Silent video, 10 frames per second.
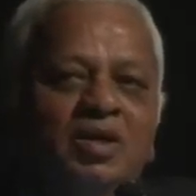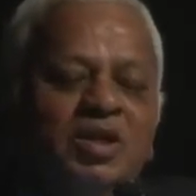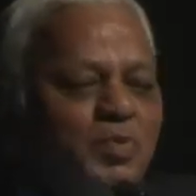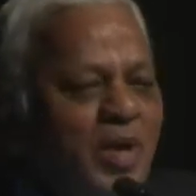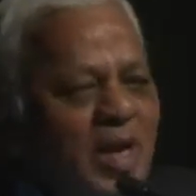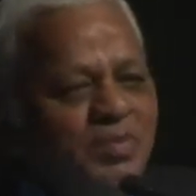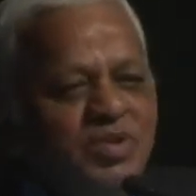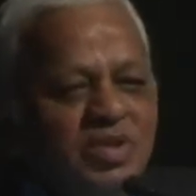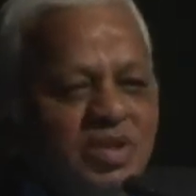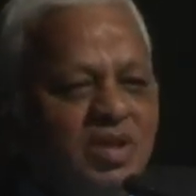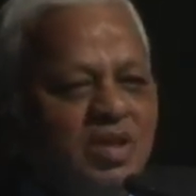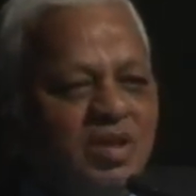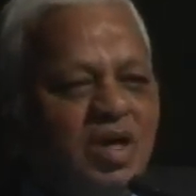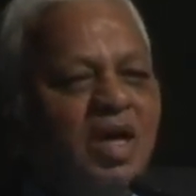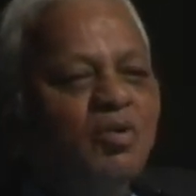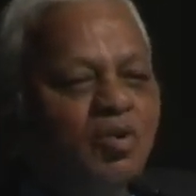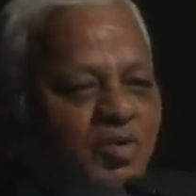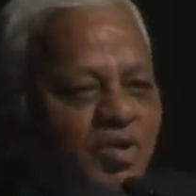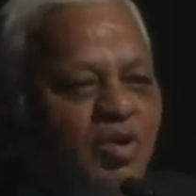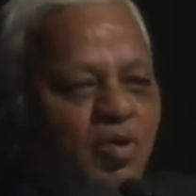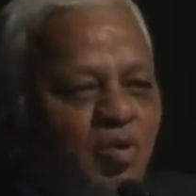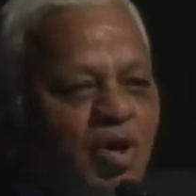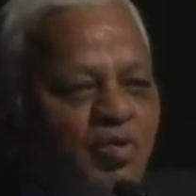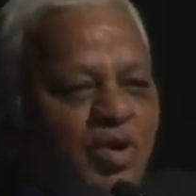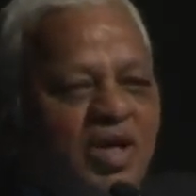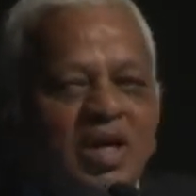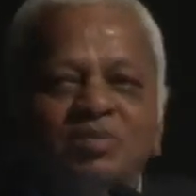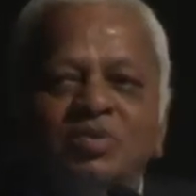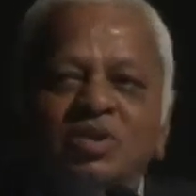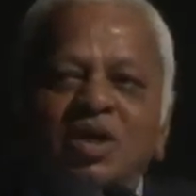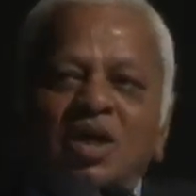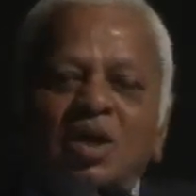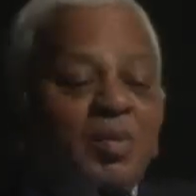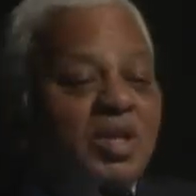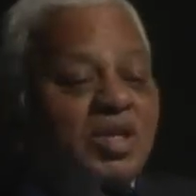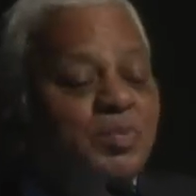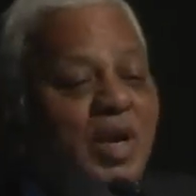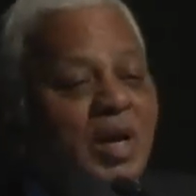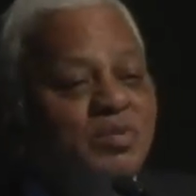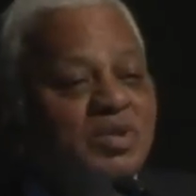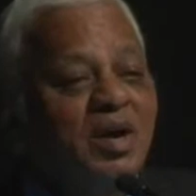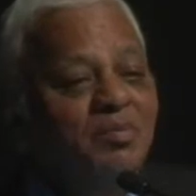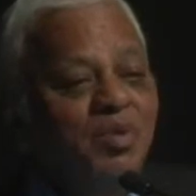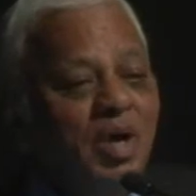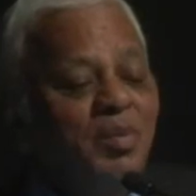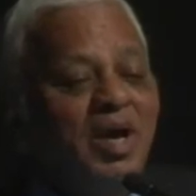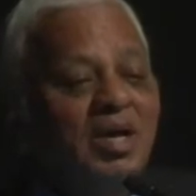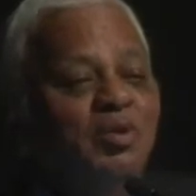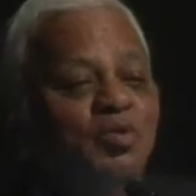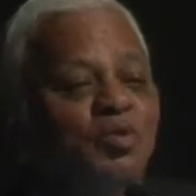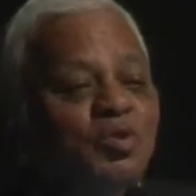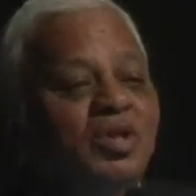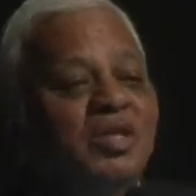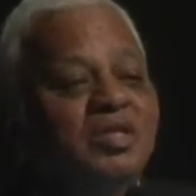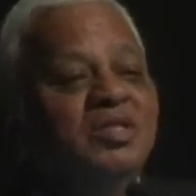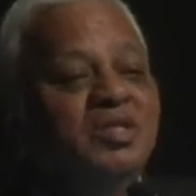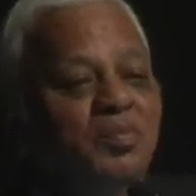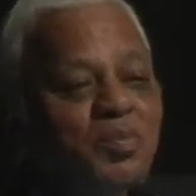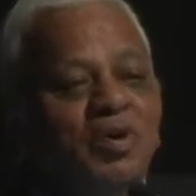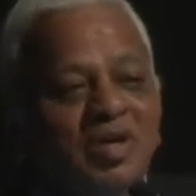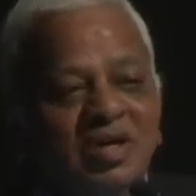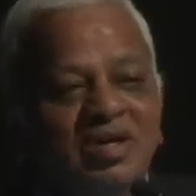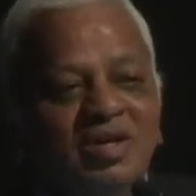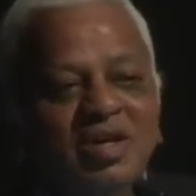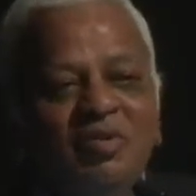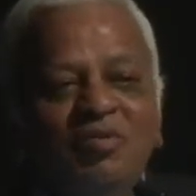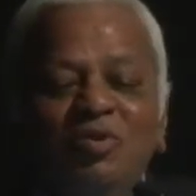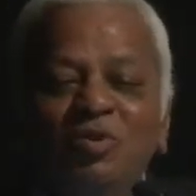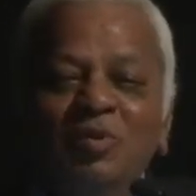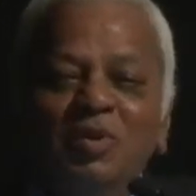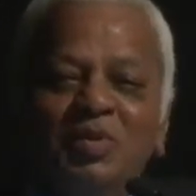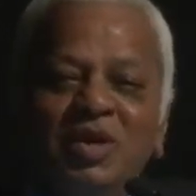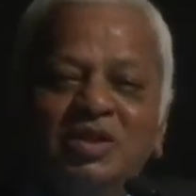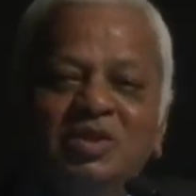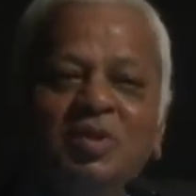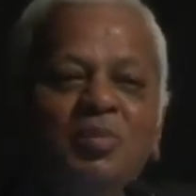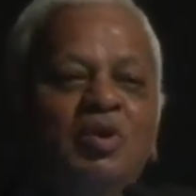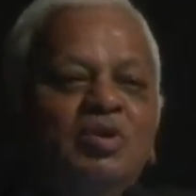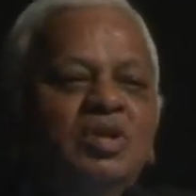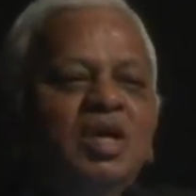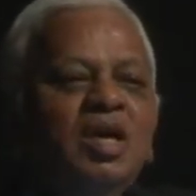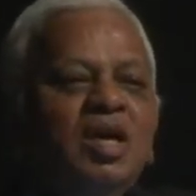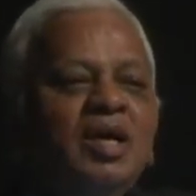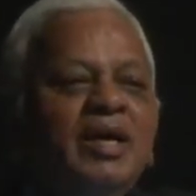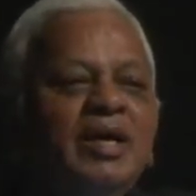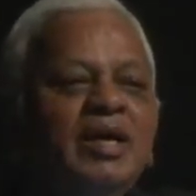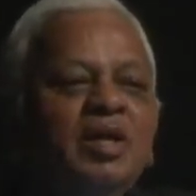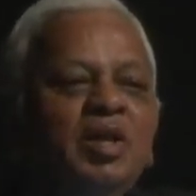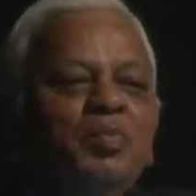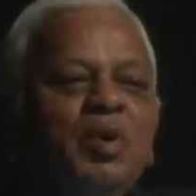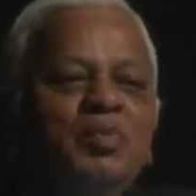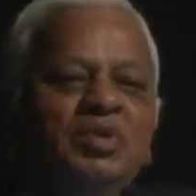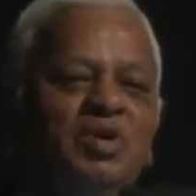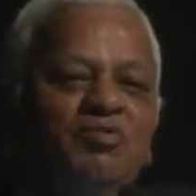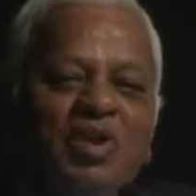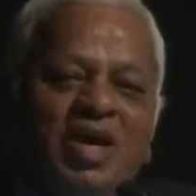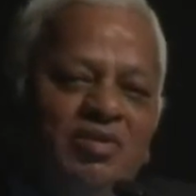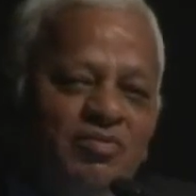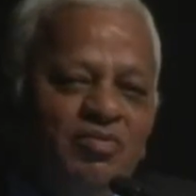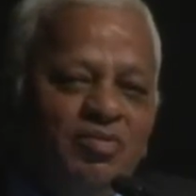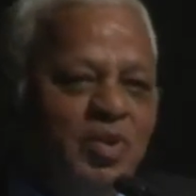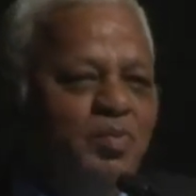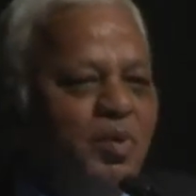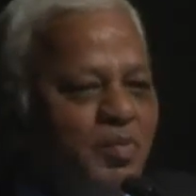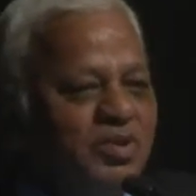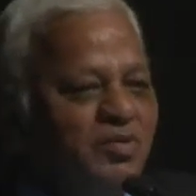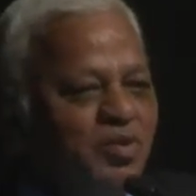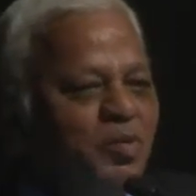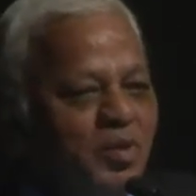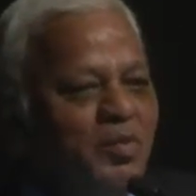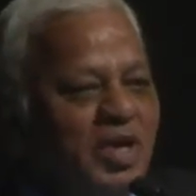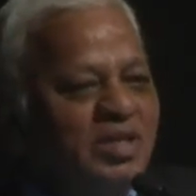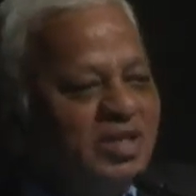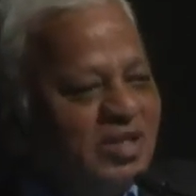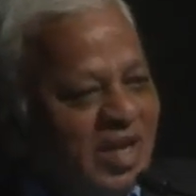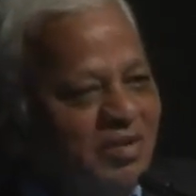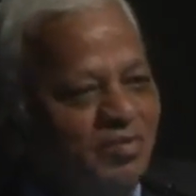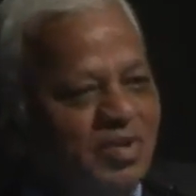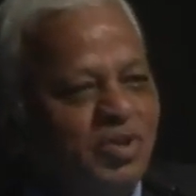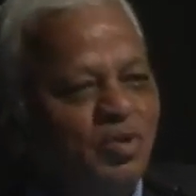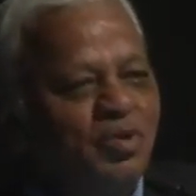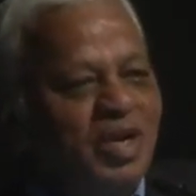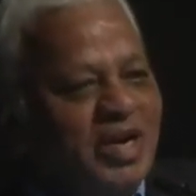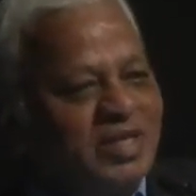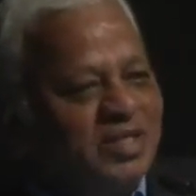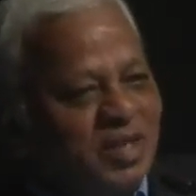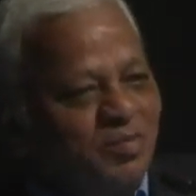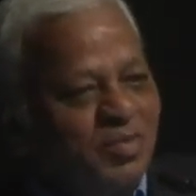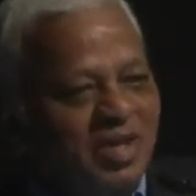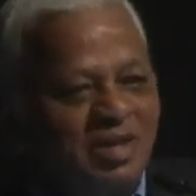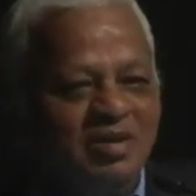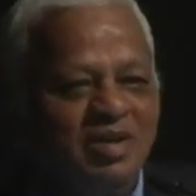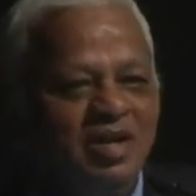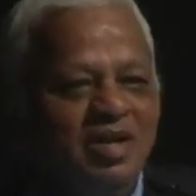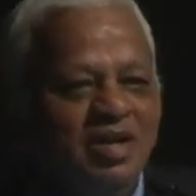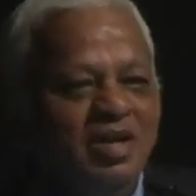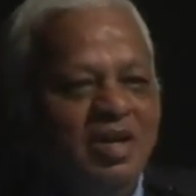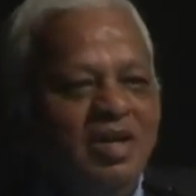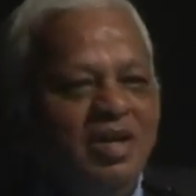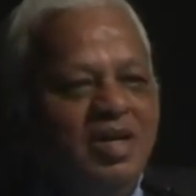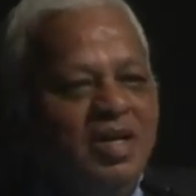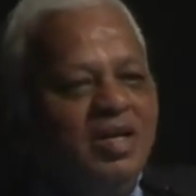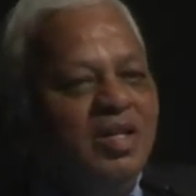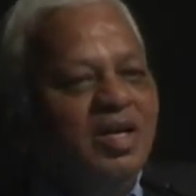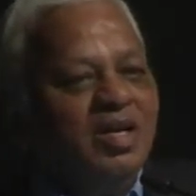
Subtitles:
This perhaps, I don't even know how it comes, but this perhaps comes, but I do know that this is important for human beings, because the purpose of life, the purpose of human beings' life is to create something. The